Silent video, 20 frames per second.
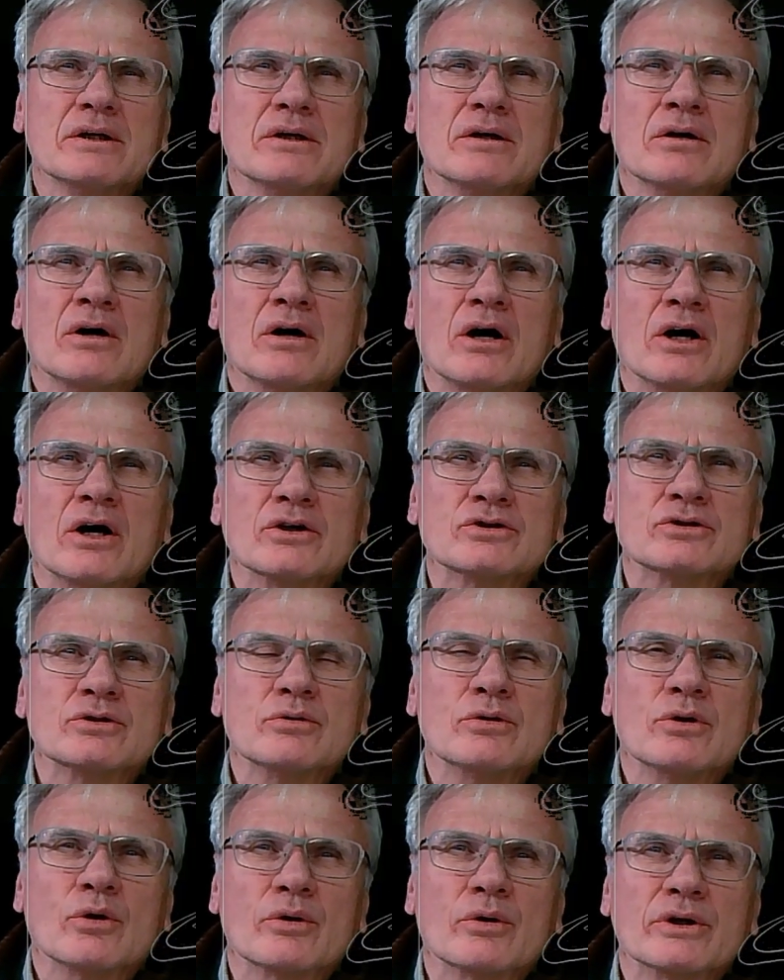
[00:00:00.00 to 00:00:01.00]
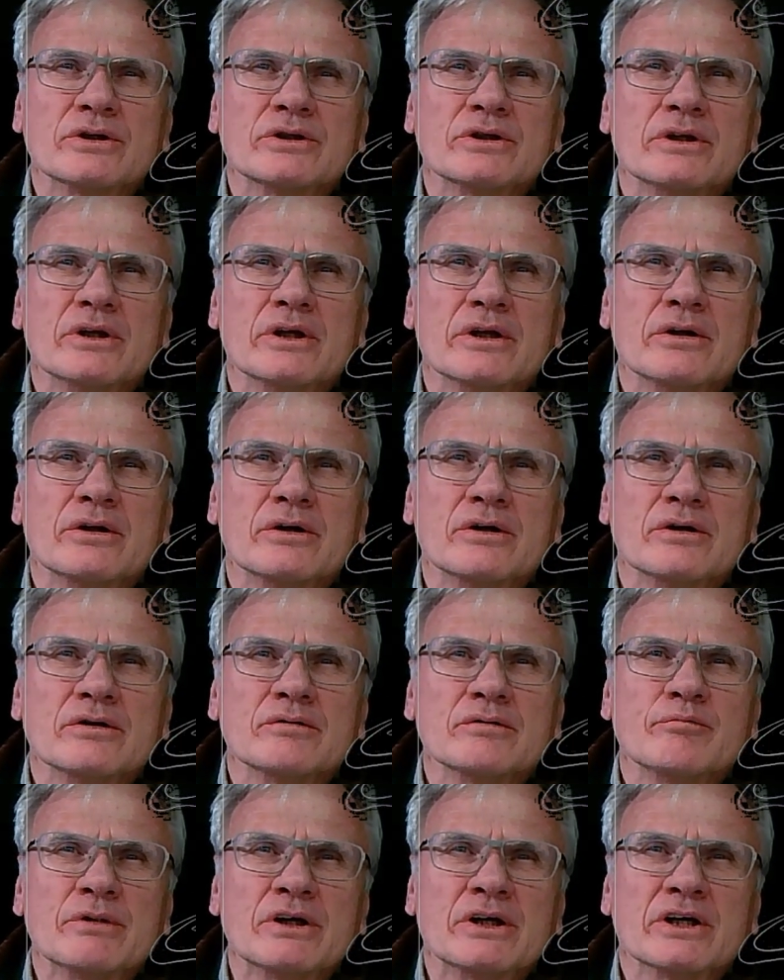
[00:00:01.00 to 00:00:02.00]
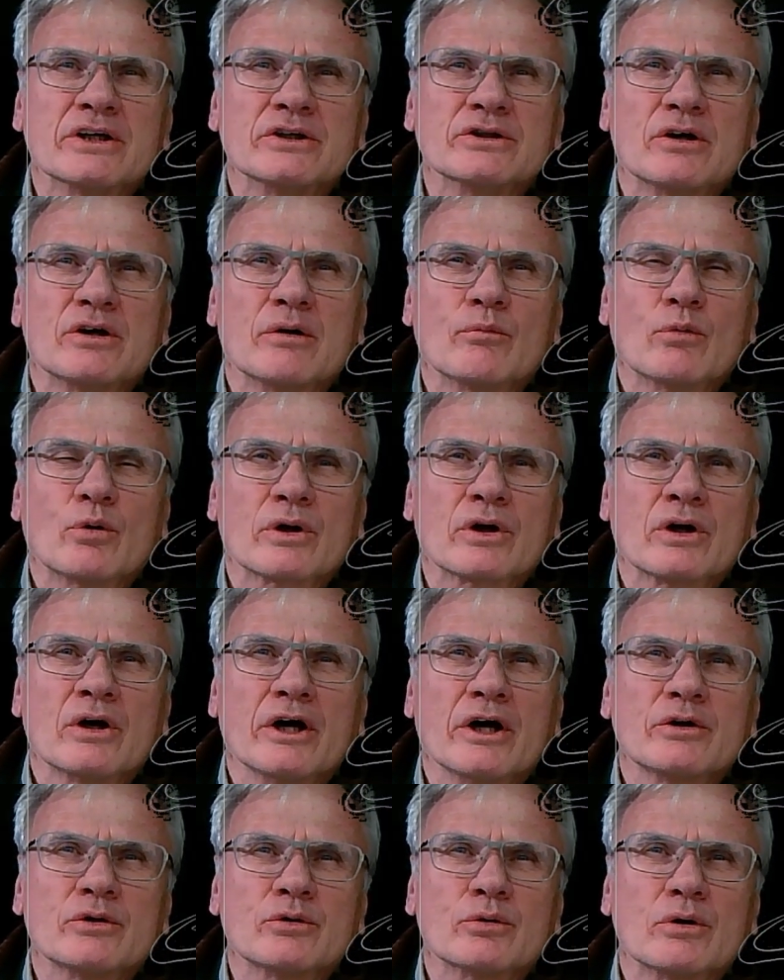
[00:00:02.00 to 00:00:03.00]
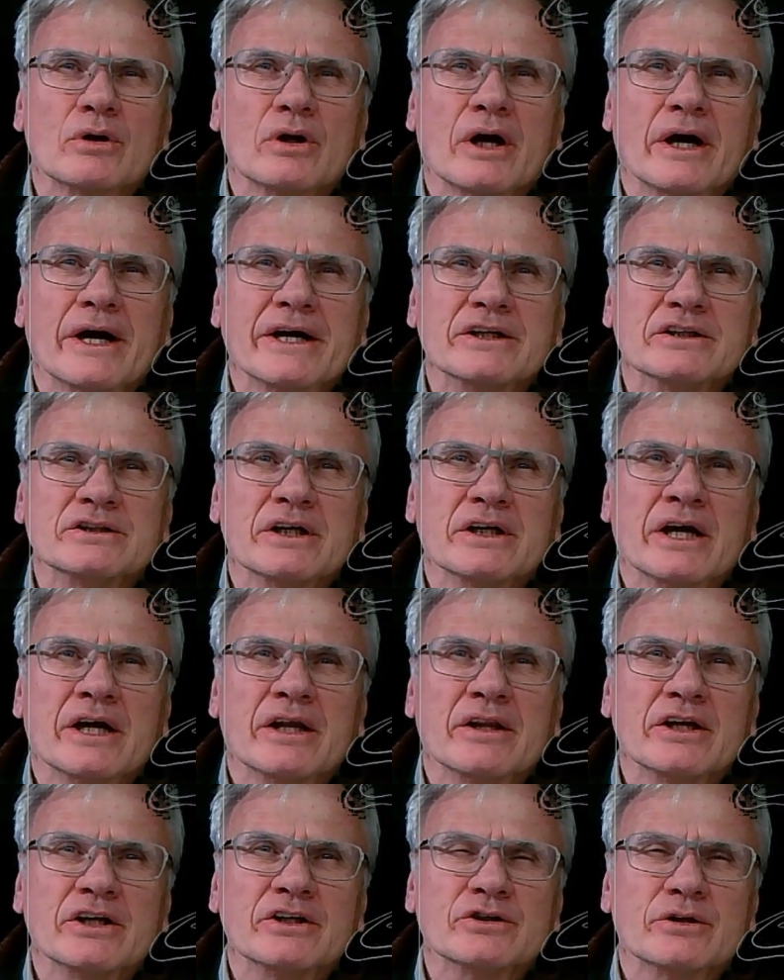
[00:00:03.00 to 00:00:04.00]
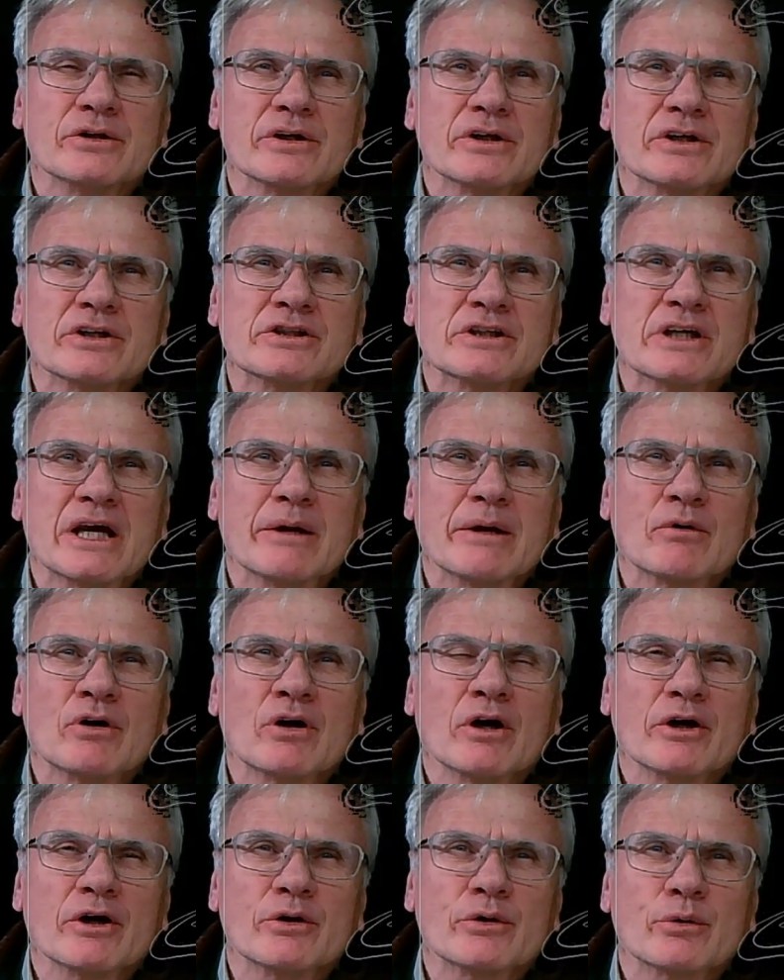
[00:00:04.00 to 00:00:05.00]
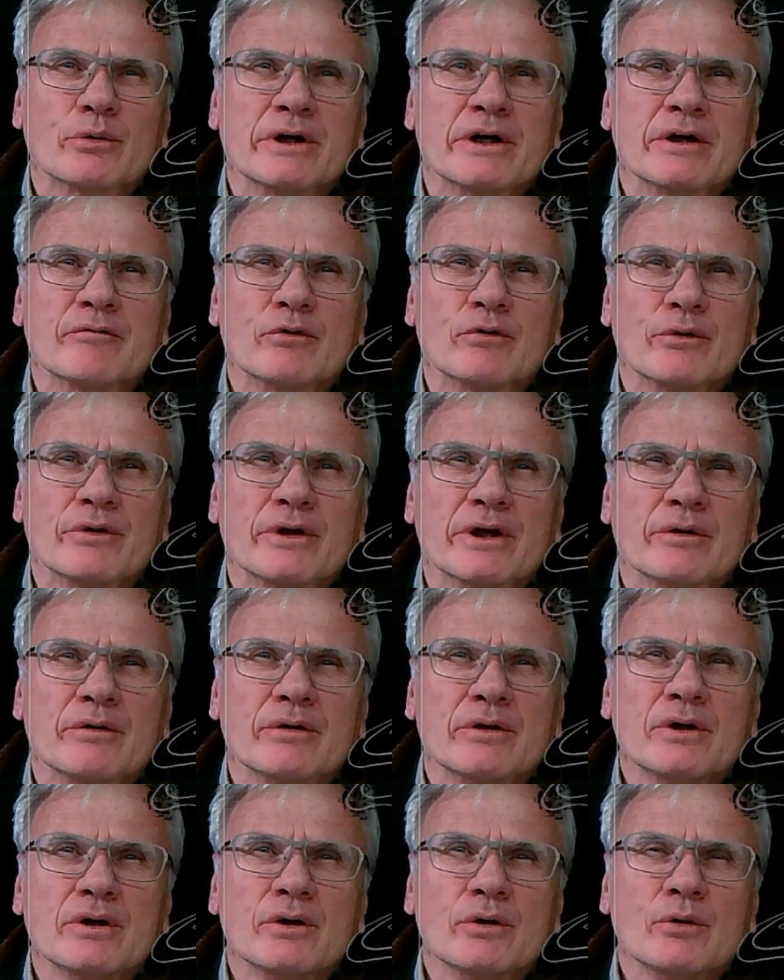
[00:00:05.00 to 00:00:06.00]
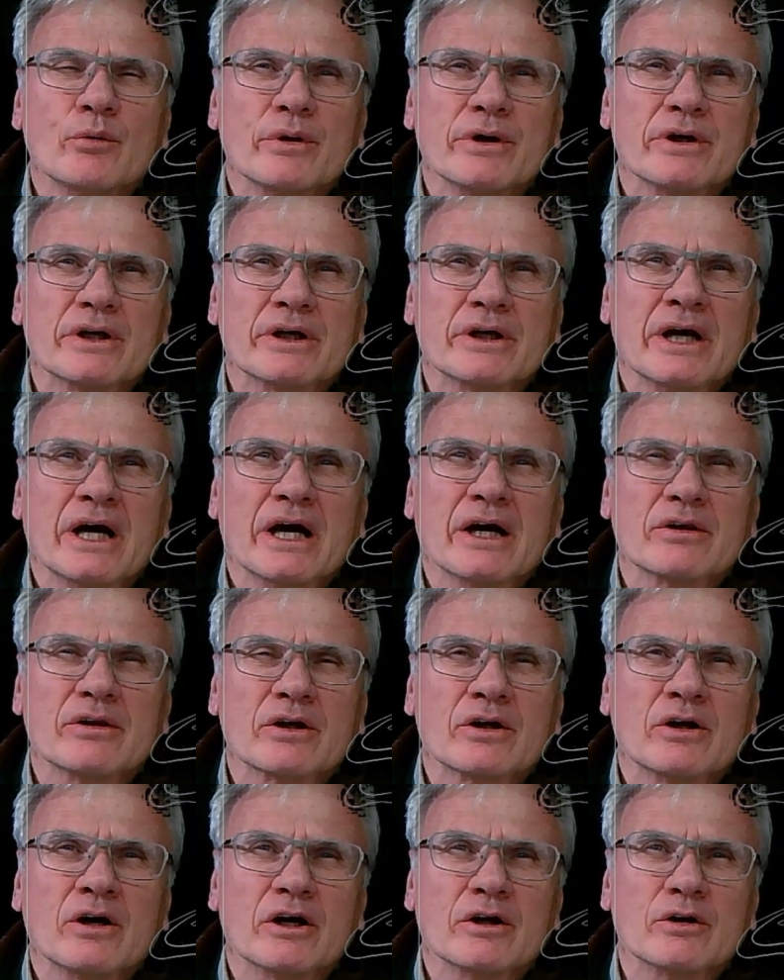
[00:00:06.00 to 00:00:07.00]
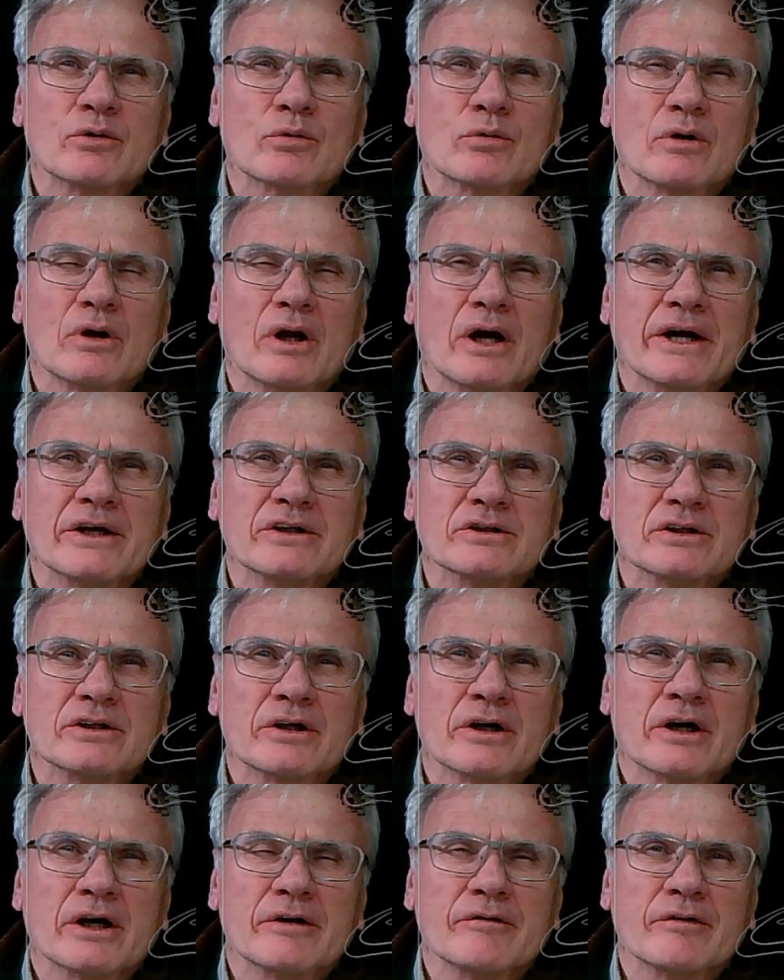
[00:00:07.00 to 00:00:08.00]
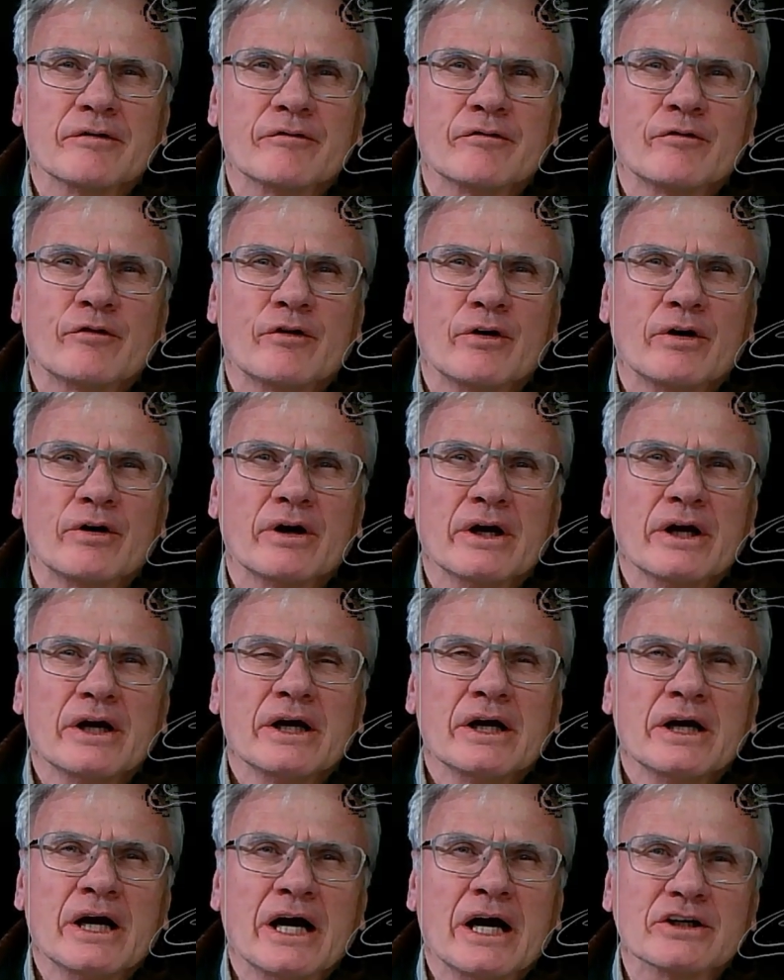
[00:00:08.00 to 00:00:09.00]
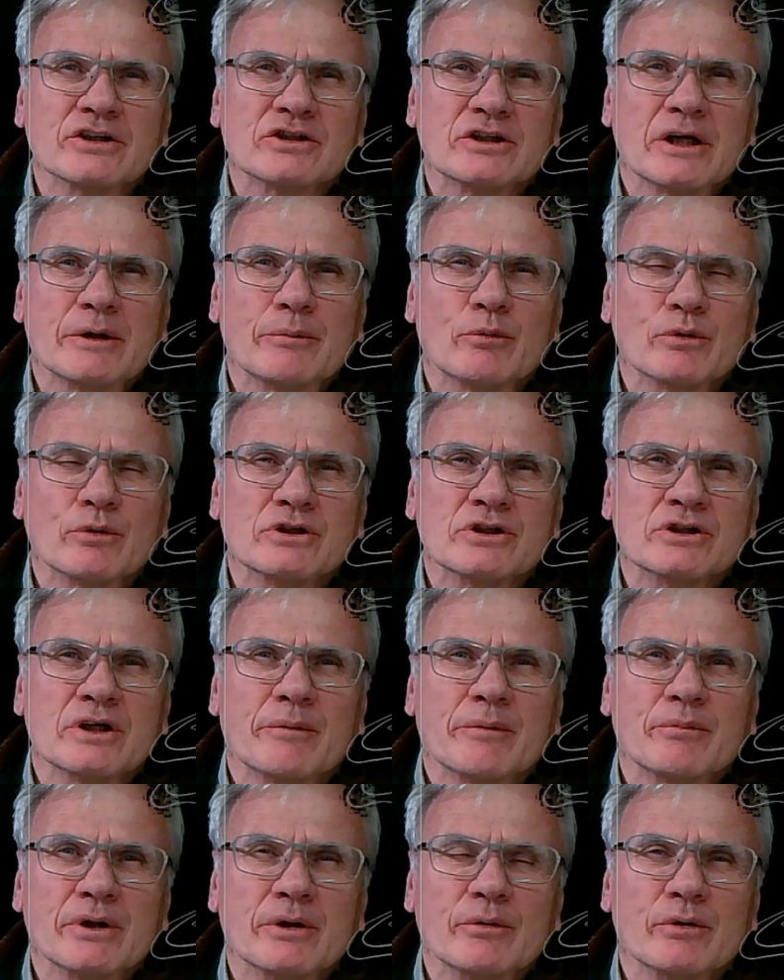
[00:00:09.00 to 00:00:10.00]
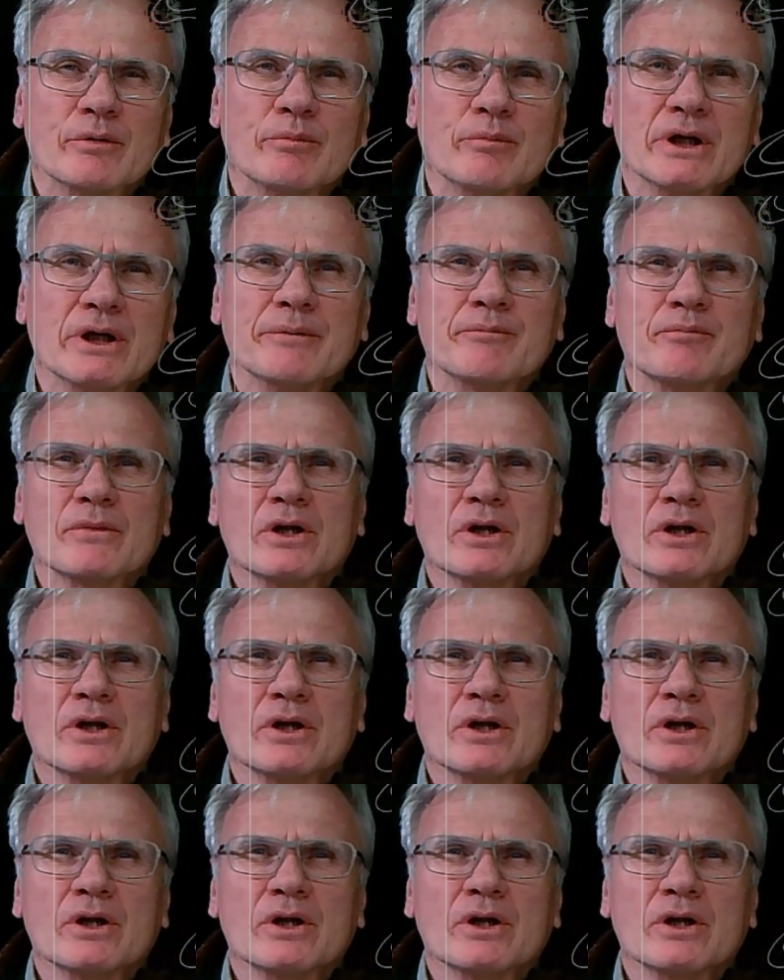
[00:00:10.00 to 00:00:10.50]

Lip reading: Also notice that because there are more contour lines and these are at the same contour interval, then we could count the contour lines and kind of infer how steep something would be.